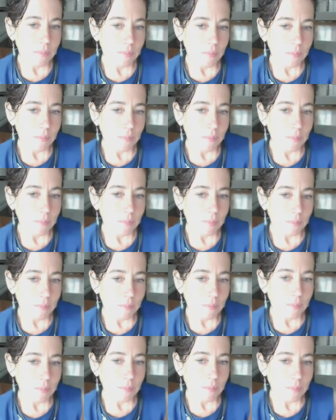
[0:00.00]

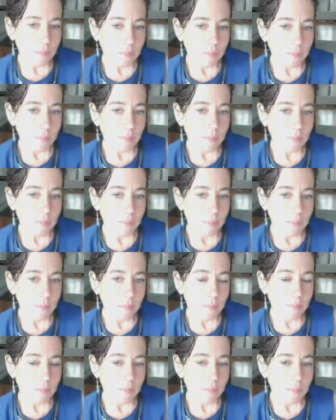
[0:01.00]

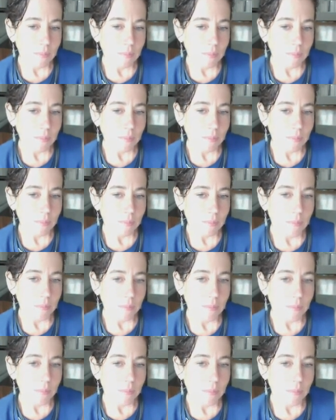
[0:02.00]
(silent)